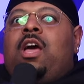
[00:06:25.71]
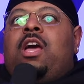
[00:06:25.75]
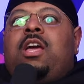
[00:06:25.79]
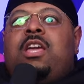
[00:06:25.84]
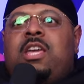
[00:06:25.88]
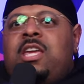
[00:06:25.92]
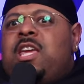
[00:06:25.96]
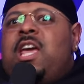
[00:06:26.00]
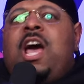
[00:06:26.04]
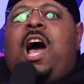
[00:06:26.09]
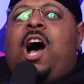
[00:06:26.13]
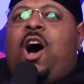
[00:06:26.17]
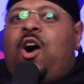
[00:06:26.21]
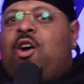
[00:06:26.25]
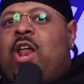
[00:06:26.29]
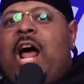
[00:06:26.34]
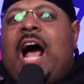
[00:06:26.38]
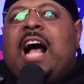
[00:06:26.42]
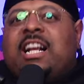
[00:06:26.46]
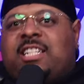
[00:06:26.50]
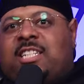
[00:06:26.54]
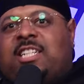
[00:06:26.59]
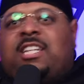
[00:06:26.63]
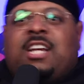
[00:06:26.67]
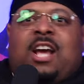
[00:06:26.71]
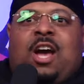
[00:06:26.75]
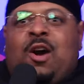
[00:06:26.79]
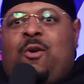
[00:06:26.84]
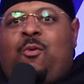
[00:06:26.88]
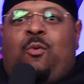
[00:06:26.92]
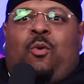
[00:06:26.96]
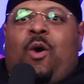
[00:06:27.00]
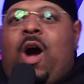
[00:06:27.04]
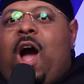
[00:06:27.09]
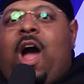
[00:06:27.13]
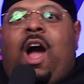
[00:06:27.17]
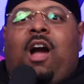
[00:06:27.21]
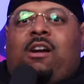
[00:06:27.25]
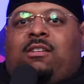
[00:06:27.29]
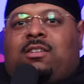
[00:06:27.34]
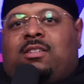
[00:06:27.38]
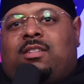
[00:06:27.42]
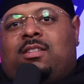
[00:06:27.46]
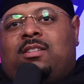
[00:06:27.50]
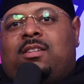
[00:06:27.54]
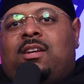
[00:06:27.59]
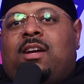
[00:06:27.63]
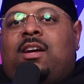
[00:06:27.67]
Yo, that shit
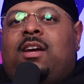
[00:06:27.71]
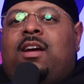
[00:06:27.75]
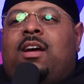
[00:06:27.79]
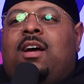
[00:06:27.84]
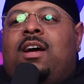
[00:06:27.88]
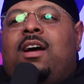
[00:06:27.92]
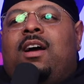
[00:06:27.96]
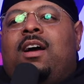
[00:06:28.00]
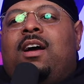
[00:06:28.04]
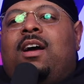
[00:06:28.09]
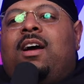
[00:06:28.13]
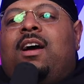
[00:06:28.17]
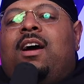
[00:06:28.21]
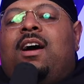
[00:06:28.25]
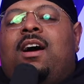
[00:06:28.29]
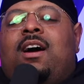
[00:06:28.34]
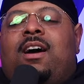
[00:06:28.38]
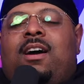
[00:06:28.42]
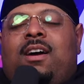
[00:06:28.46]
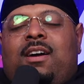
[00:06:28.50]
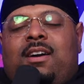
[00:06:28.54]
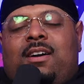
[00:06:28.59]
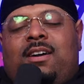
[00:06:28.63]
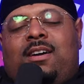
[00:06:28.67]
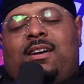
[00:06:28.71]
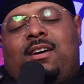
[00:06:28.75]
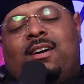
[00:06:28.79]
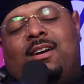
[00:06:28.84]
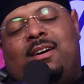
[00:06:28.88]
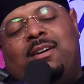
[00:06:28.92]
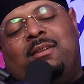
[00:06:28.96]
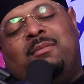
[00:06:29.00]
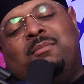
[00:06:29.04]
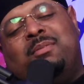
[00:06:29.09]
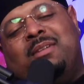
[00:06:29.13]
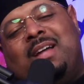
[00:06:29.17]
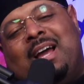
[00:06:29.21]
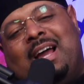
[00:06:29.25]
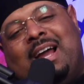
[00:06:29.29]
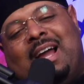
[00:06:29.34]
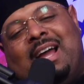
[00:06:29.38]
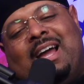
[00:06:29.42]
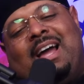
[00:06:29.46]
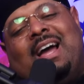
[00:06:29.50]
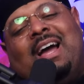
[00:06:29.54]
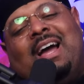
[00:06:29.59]
works. I'm like,